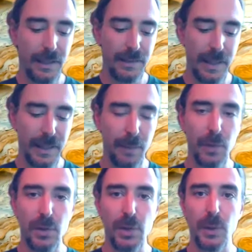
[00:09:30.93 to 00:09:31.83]
Sign number
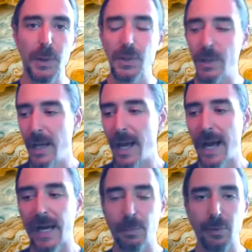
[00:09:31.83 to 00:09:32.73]
two, which is
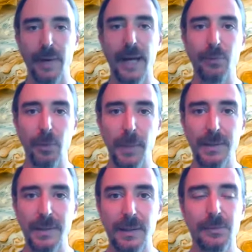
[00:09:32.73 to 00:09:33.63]
I can provide for
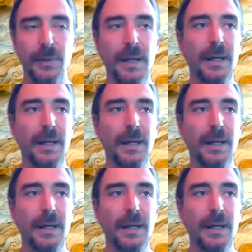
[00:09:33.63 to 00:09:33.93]
myself.